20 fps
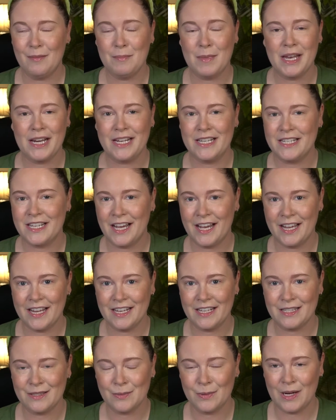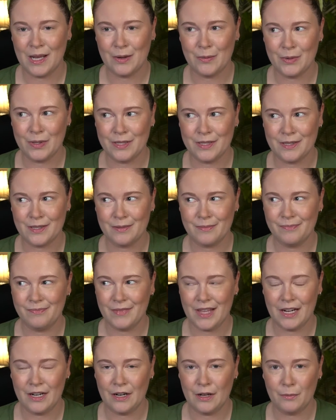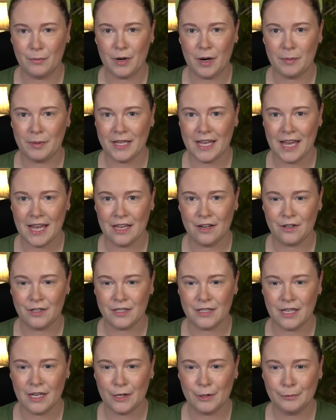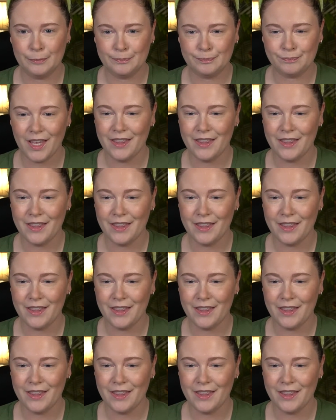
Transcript: men in tights when I was, I don't know, probably eight or so.